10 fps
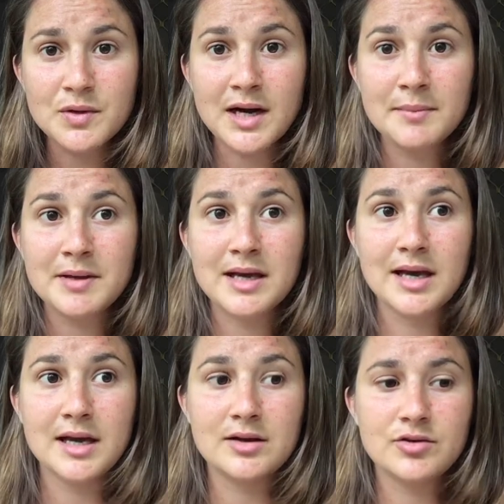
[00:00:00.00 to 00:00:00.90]
when I
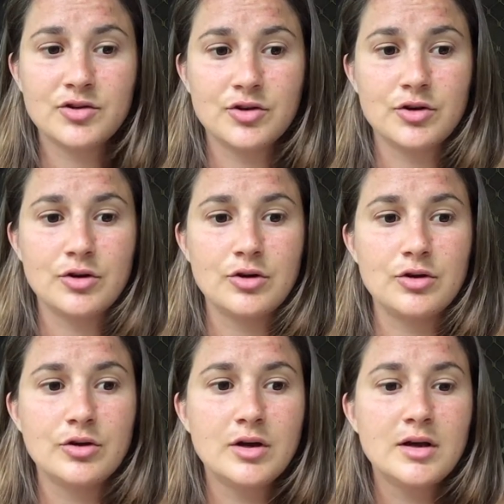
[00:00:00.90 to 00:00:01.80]
began
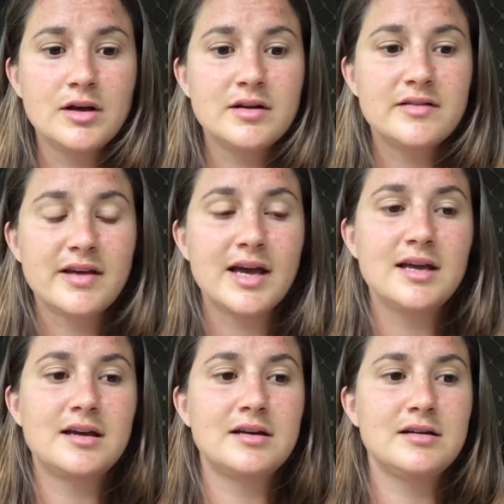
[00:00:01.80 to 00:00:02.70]
to
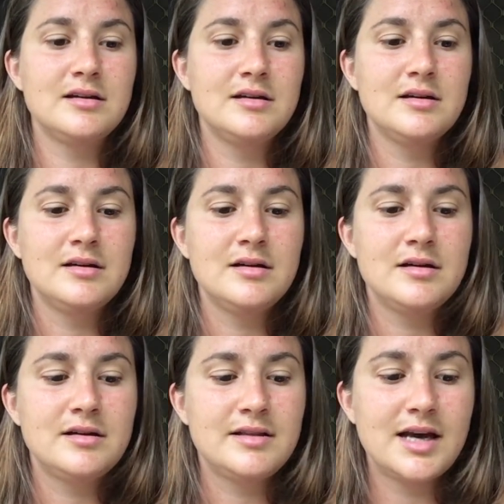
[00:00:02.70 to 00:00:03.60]
take
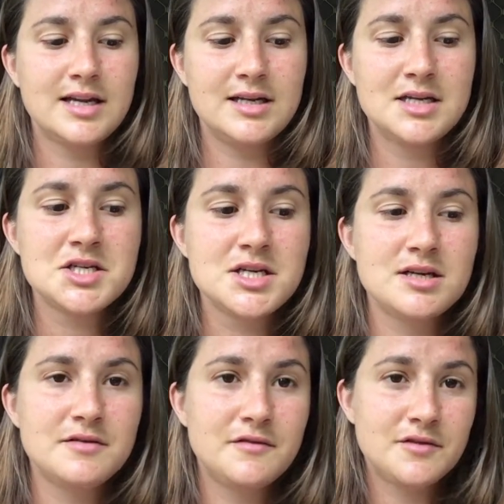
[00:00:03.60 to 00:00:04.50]
that
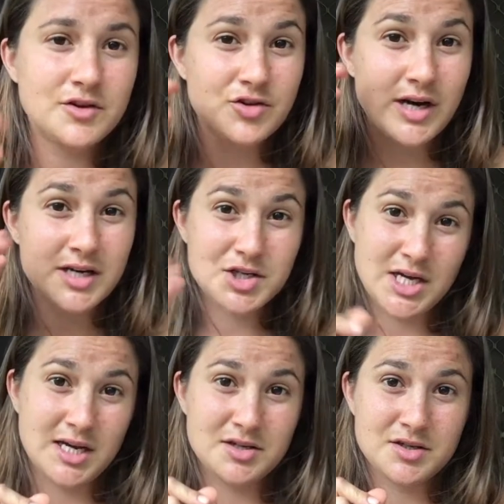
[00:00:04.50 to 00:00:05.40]
initiative to try to
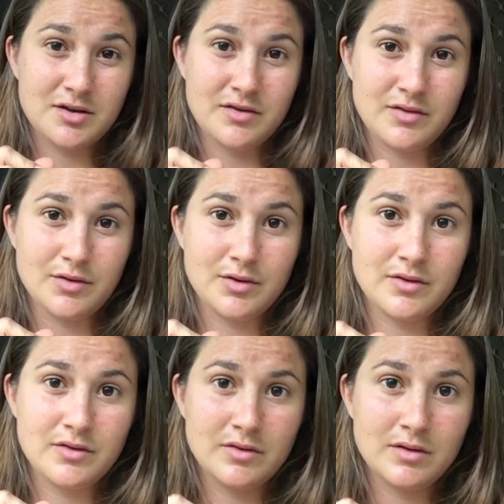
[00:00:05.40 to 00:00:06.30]
change those
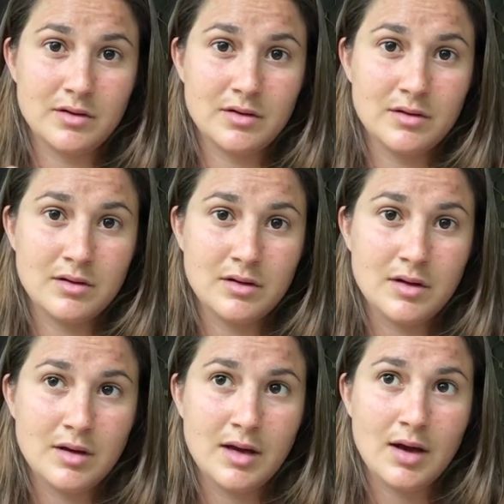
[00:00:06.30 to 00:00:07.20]
thoughts.
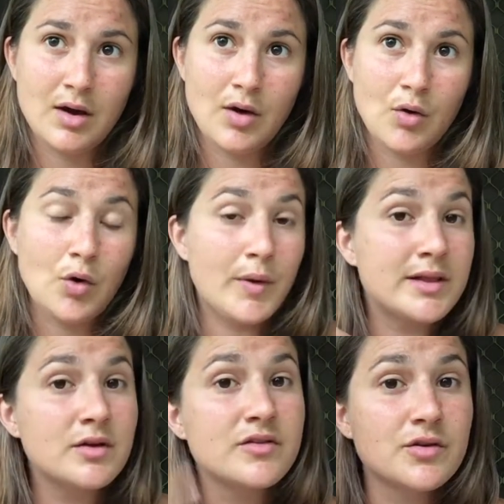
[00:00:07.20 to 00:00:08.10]
Or
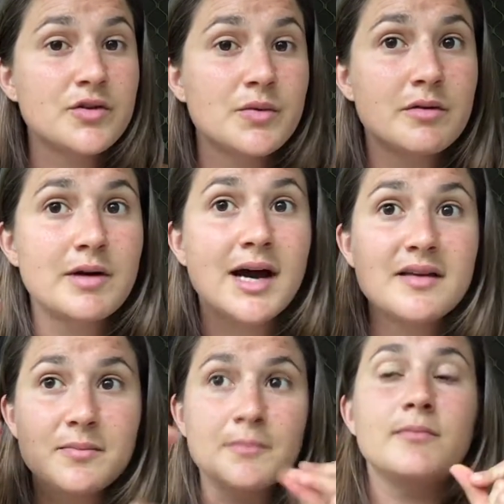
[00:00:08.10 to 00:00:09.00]
when those thoughts would
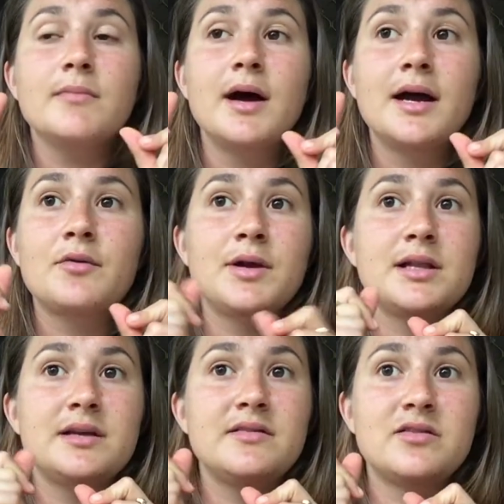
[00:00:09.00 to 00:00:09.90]
arise, I
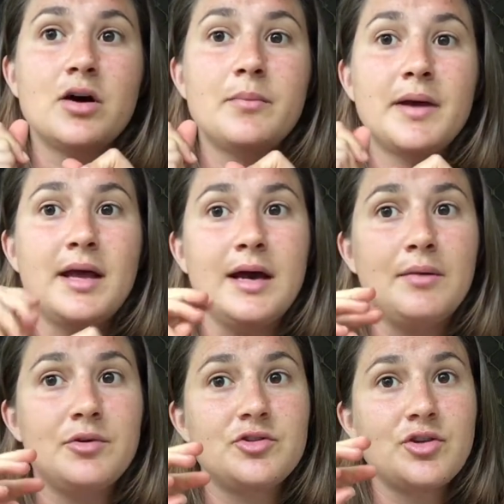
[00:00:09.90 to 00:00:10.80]
quickly stop and I
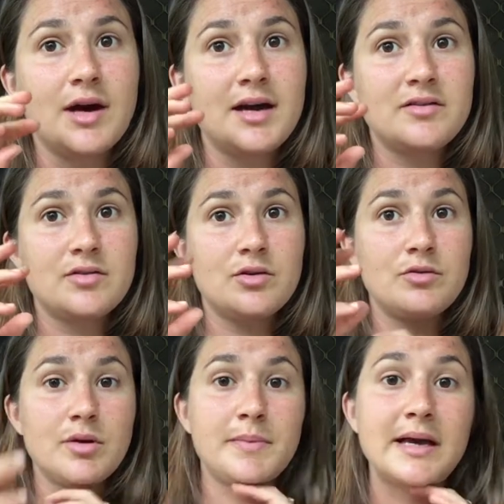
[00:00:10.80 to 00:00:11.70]
would try to
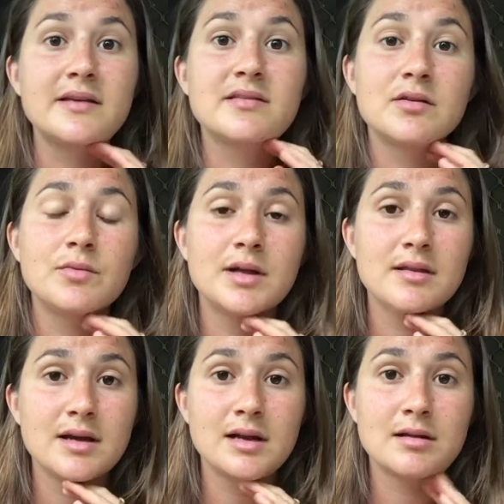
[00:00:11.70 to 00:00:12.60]
replace it with
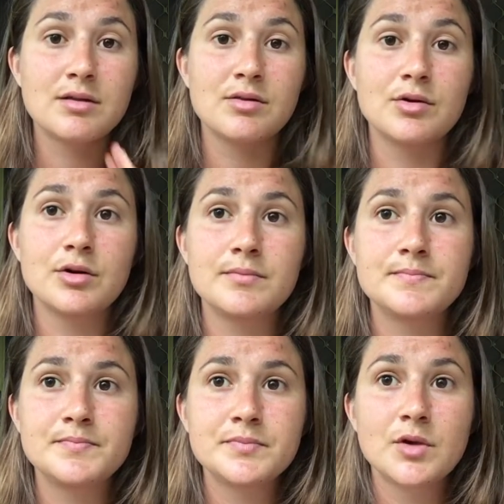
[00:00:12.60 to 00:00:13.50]
another thought.
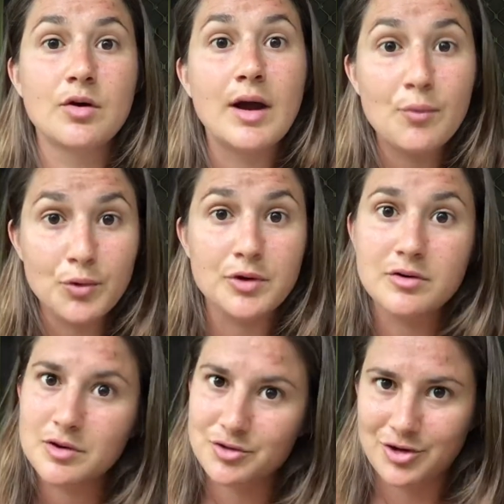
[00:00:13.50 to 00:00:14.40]
Or I would
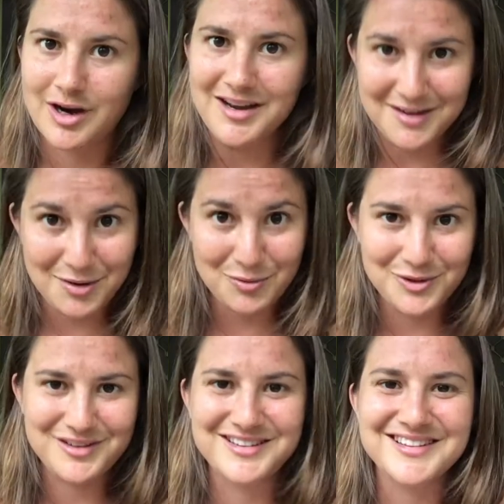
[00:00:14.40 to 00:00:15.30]
not try, I would